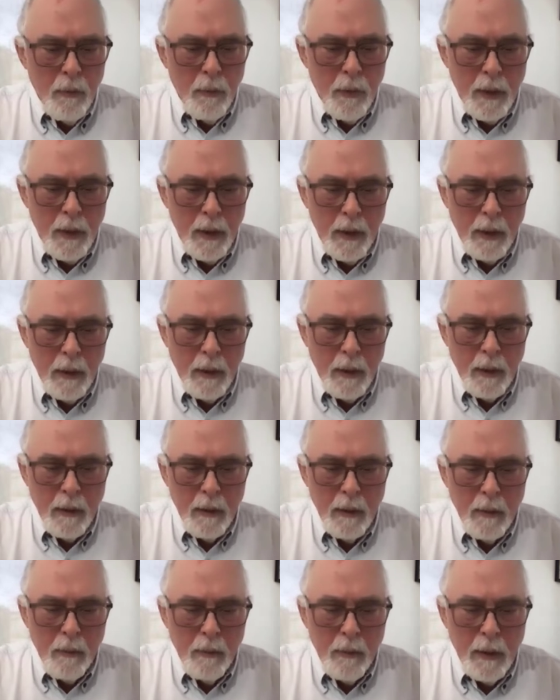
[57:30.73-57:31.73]

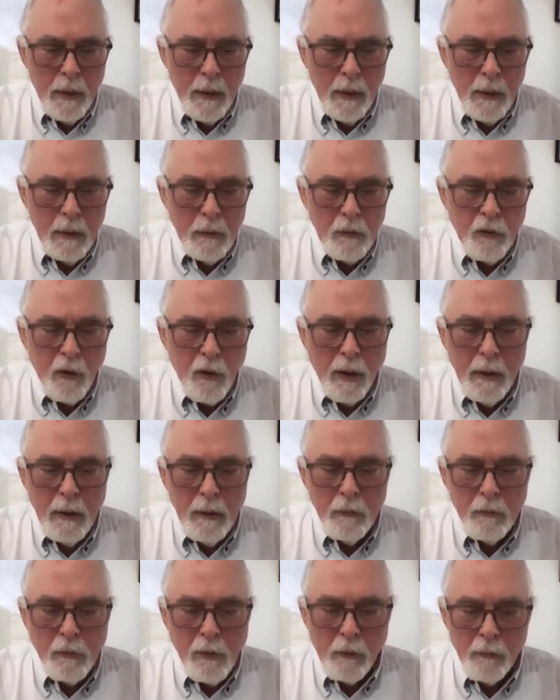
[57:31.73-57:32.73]
The
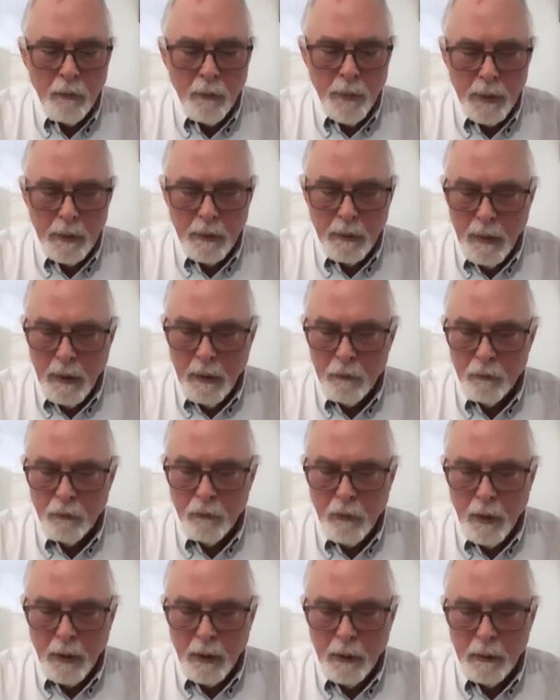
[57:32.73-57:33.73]
Chinese government has
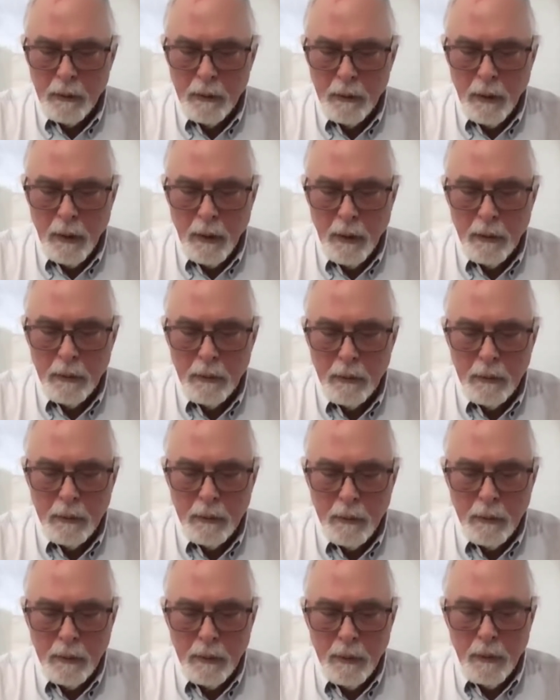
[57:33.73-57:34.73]
done and
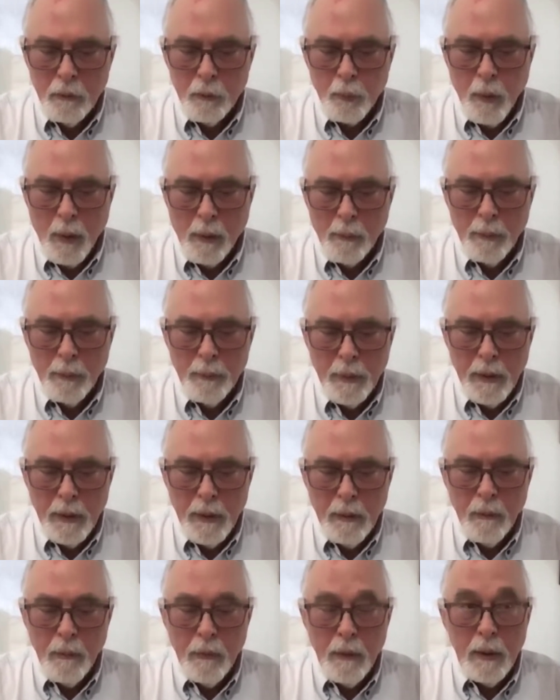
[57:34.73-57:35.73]
is
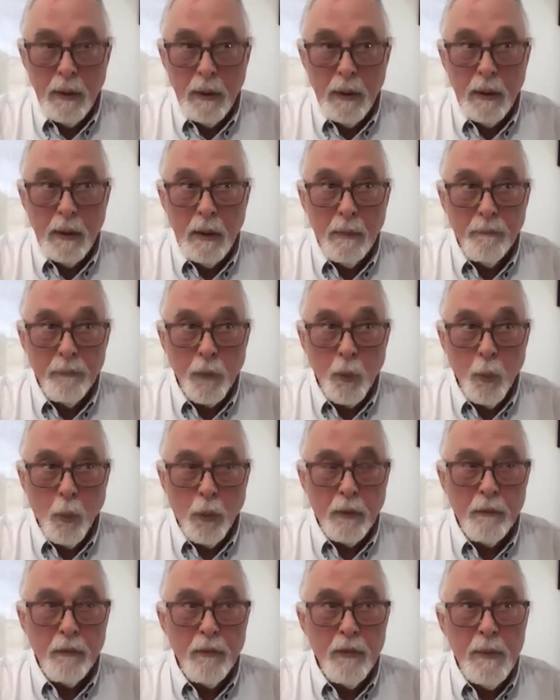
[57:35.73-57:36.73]
probably
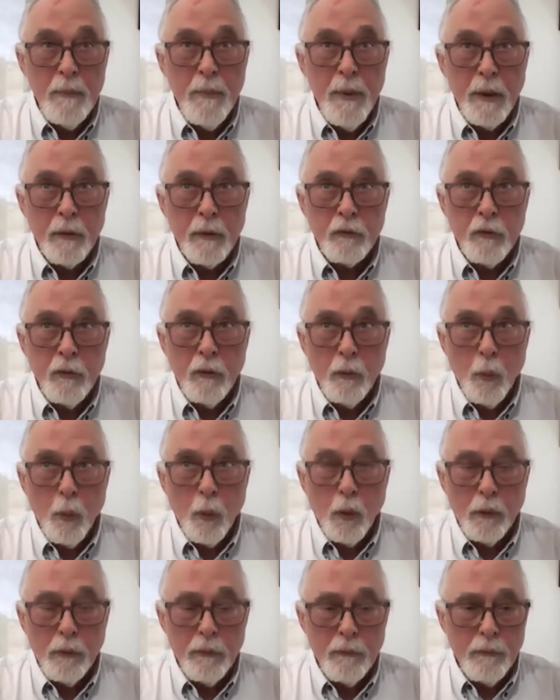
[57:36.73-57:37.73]
one of the best in the
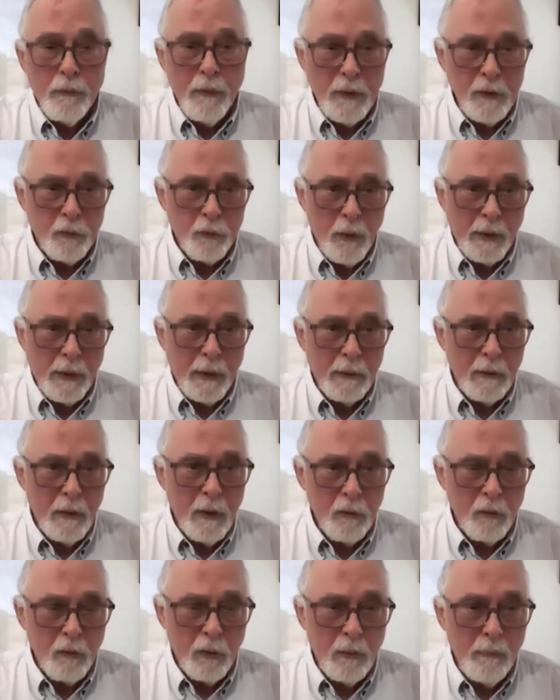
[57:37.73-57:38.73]
world at face
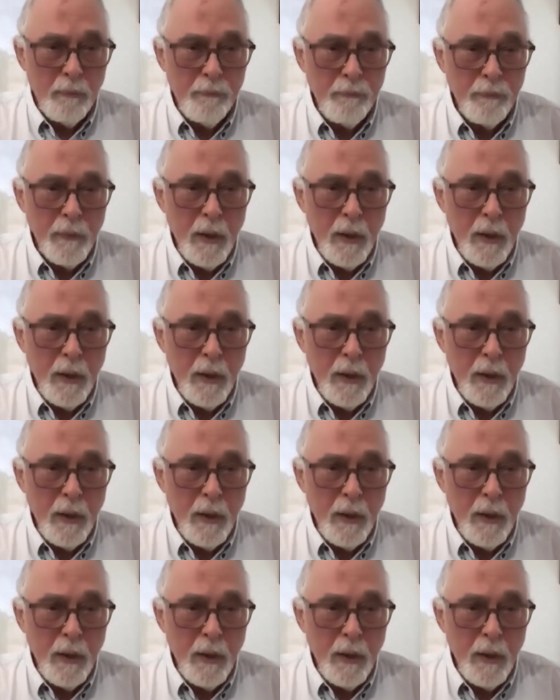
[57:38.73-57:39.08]
recognition.